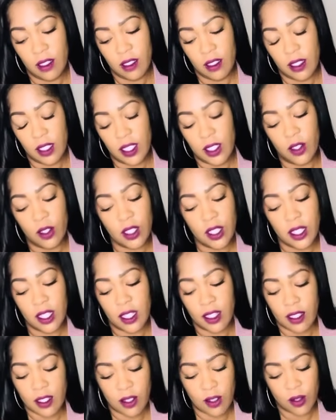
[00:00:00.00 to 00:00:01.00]
And only
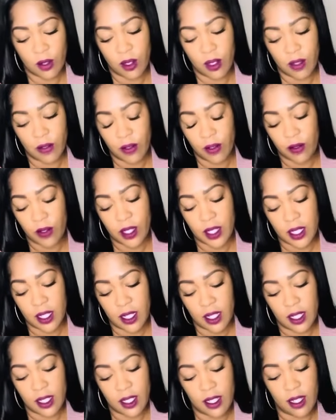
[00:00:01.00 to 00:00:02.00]
take this story if it
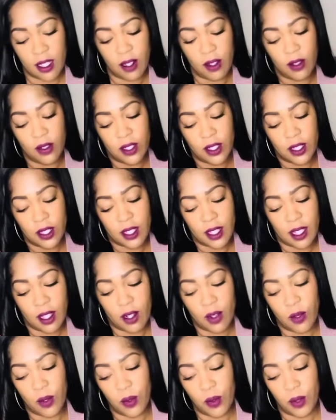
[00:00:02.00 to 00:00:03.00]
resonates. They don't
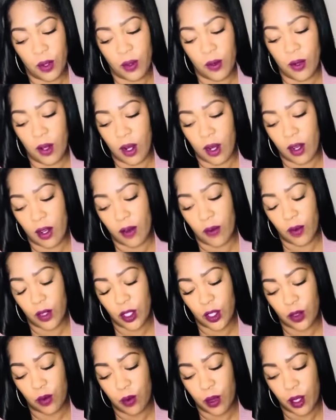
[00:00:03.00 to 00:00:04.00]
understand who you are and
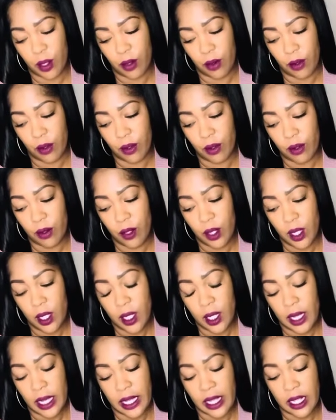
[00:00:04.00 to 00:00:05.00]
what you've been through
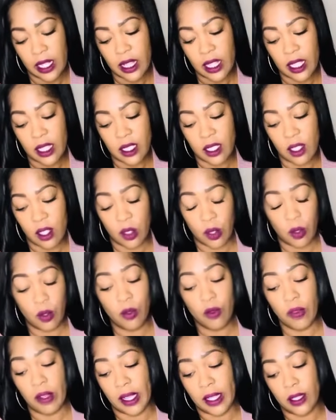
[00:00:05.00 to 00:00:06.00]
and the things that
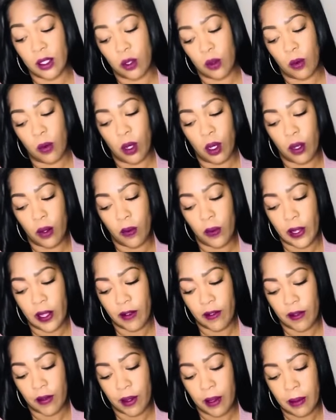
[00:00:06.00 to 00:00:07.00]
you've had to walk away
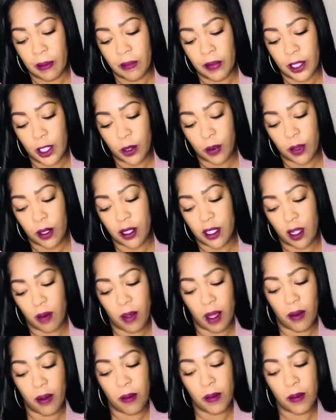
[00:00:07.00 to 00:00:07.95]
from. This person may be